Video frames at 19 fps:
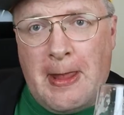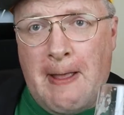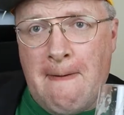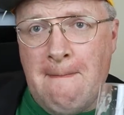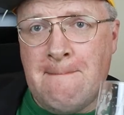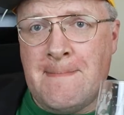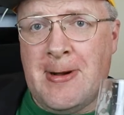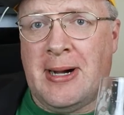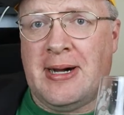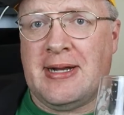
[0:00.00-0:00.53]

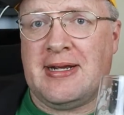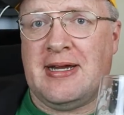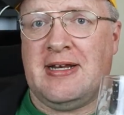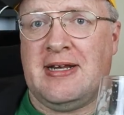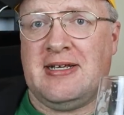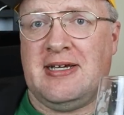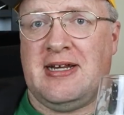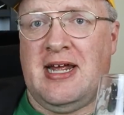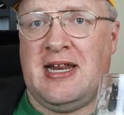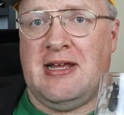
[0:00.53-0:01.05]
But
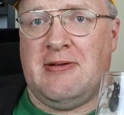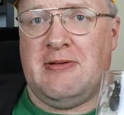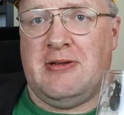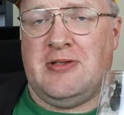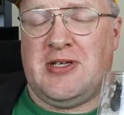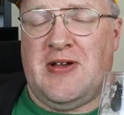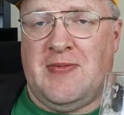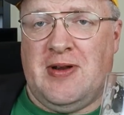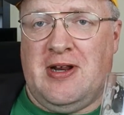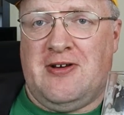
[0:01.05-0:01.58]
indeed, anyone
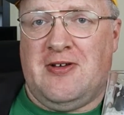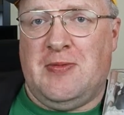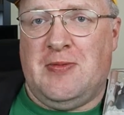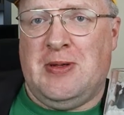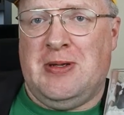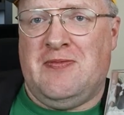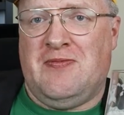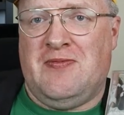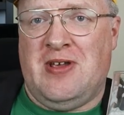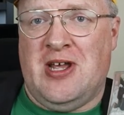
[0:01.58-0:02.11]
who's ever
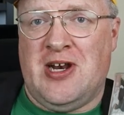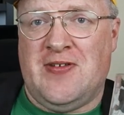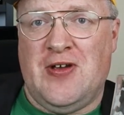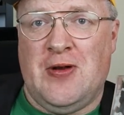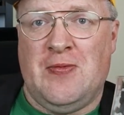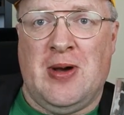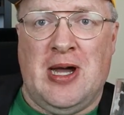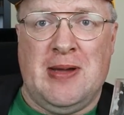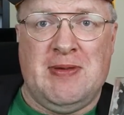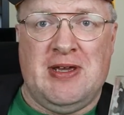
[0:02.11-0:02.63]

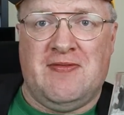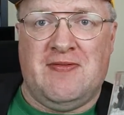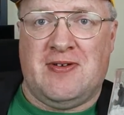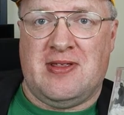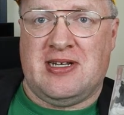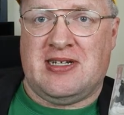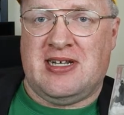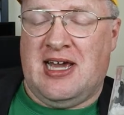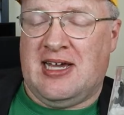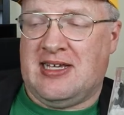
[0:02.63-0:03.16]
interviewed by me for
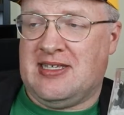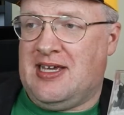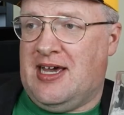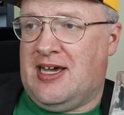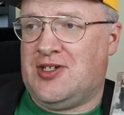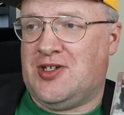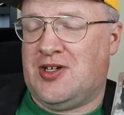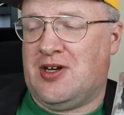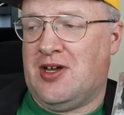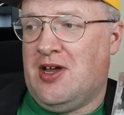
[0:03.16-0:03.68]
the tech
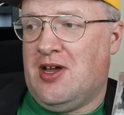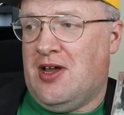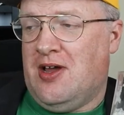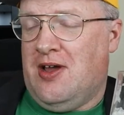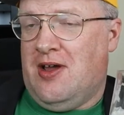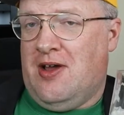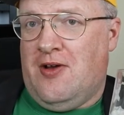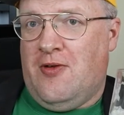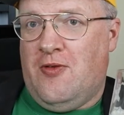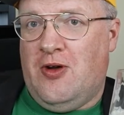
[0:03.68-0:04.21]
section
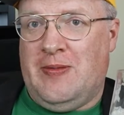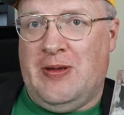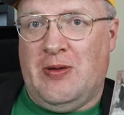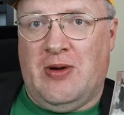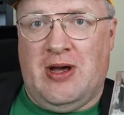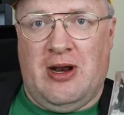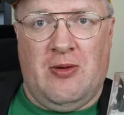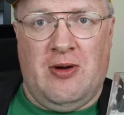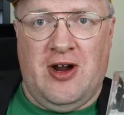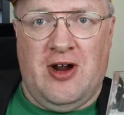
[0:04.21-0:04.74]
will be
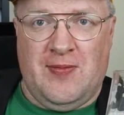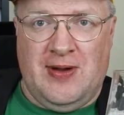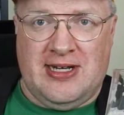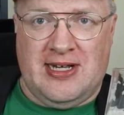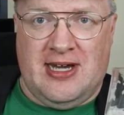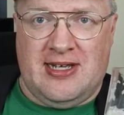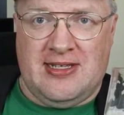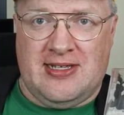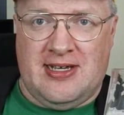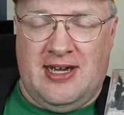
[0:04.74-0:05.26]
well aware of my
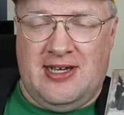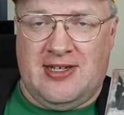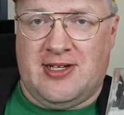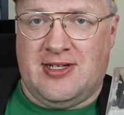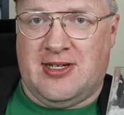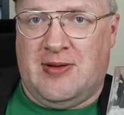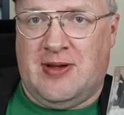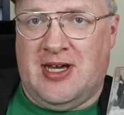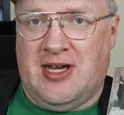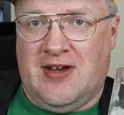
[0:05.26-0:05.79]
dad's age, because
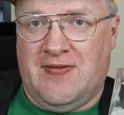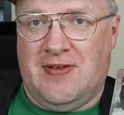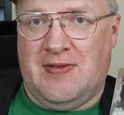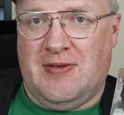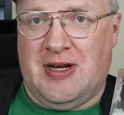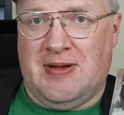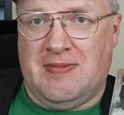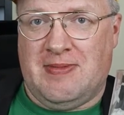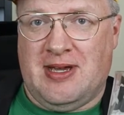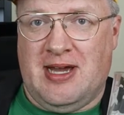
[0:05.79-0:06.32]
I will often,
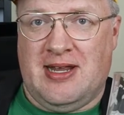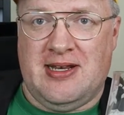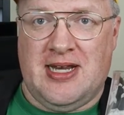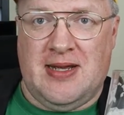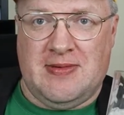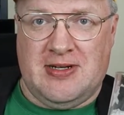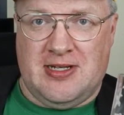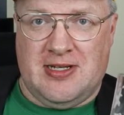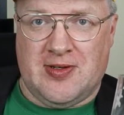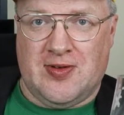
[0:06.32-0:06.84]
when I'm getting
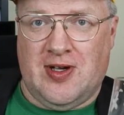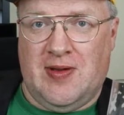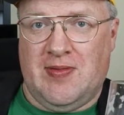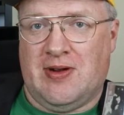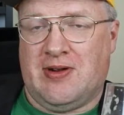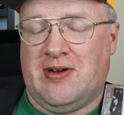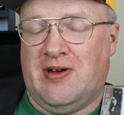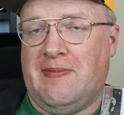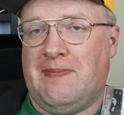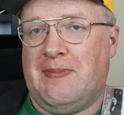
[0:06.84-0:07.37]
them to describe their
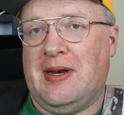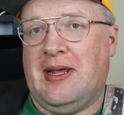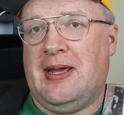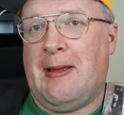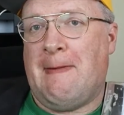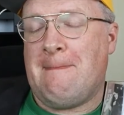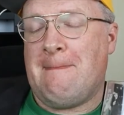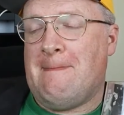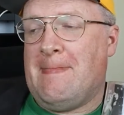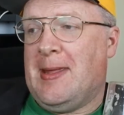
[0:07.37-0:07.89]
company,